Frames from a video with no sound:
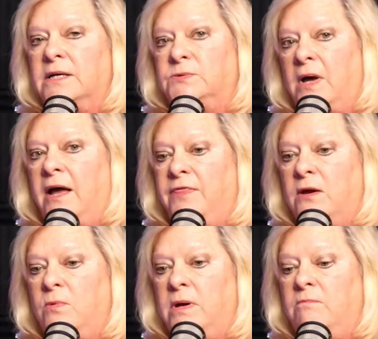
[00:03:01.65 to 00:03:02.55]
I think
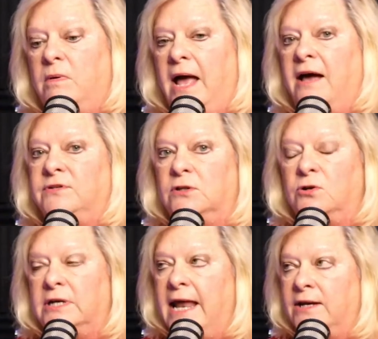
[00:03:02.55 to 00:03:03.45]
we have to
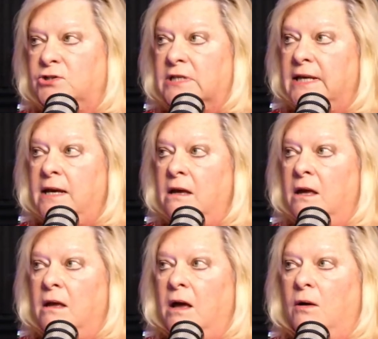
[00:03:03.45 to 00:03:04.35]
look nationally.
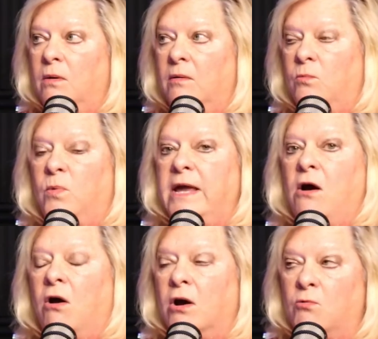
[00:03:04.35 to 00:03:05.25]
We
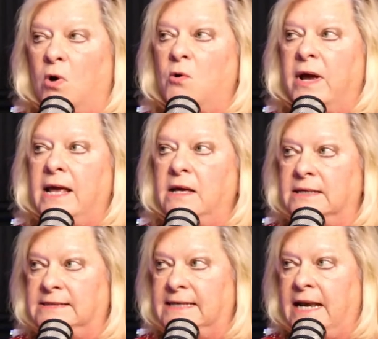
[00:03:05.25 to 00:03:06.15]
are a growing
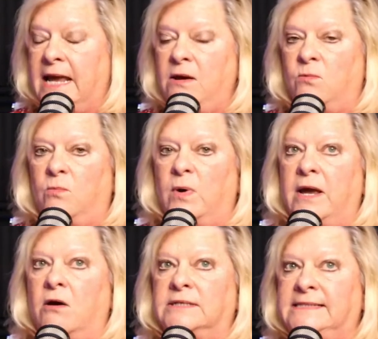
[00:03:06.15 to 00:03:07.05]
city. We
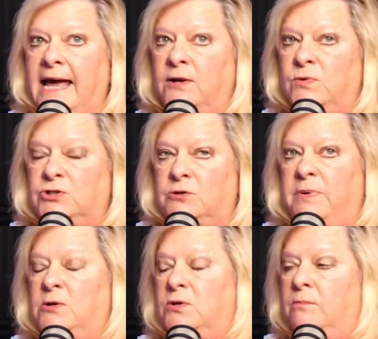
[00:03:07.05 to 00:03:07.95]
are sandwiched
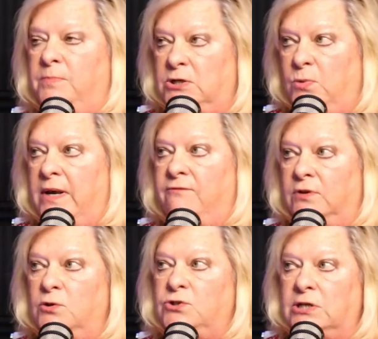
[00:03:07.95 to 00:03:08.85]
between
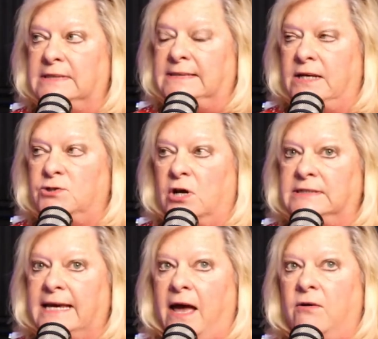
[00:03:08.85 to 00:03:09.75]
Volusia and St. Johns
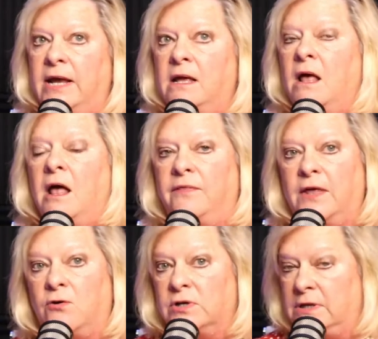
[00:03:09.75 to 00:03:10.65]
County that
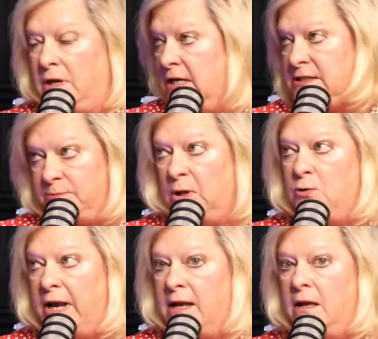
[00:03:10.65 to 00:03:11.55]
are
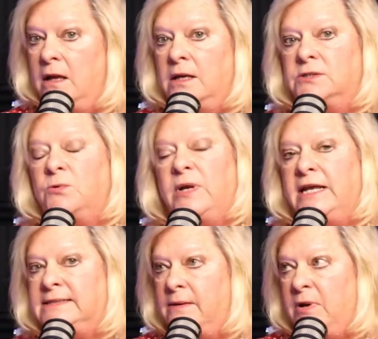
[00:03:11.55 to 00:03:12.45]
exploding. So we
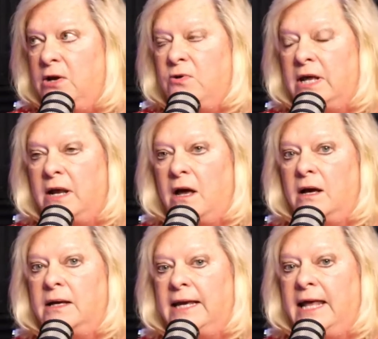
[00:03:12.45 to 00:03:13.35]
need somebody who can
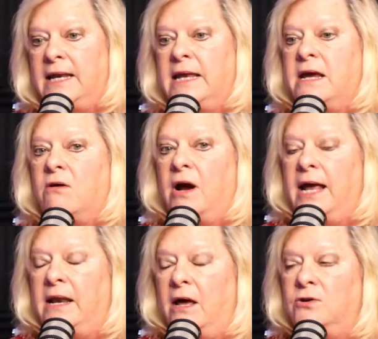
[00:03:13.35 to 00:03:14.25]
get in here
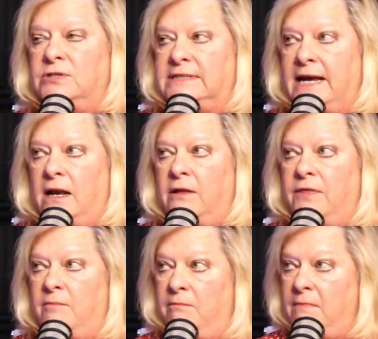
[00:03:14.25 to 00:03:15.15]
and understand
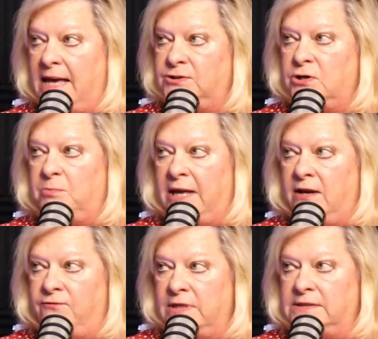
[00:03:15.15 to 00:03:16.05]
the master plan
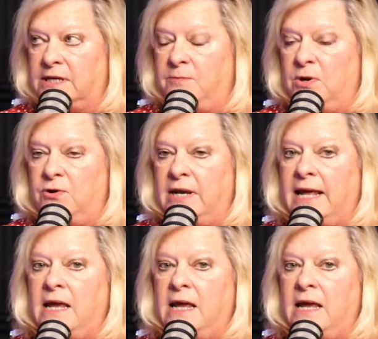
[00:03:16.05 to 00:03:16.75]
for this community,